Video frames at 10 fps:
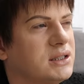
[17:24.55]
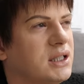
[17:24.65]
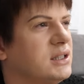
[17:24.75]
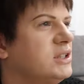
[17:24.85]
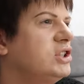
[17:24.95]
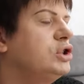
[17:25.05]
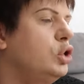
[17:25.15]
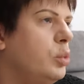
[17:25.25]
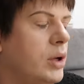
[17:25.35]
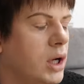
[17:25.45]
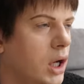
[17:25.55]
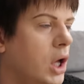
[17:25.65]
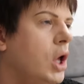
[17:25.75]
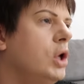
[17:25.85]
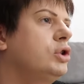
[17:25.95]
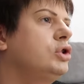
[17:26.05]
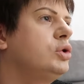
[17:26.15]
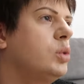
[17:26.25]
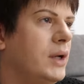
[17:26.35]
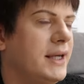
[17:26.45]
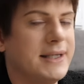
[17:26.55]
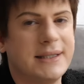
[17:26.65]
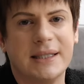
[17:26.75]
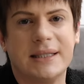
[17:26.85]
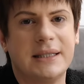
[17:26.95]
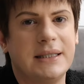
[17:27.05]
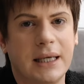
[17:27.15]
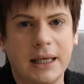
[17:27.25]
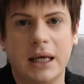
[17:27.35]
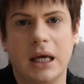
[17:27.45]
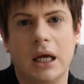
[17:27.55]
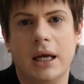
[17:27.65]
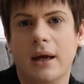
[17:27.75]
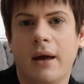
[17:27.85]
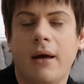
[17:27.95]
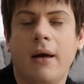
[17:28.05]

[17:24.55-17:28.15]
It's like this super sweet, sticky,